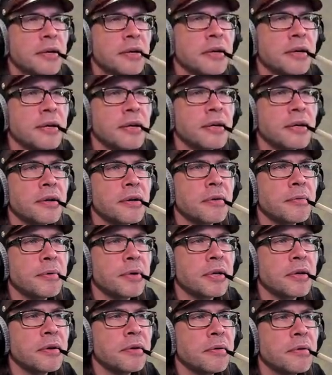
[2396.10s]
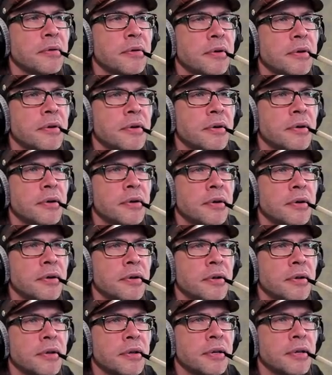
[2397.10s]
Alright, here we go.
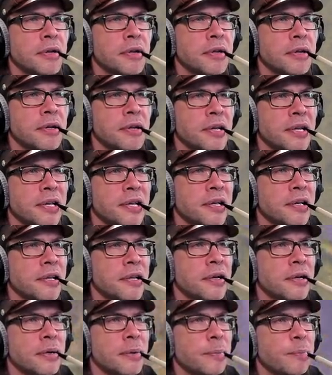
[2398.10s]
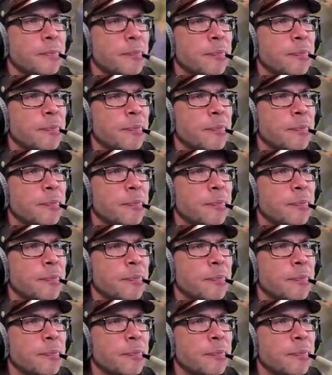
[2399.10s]
Get in the tank here.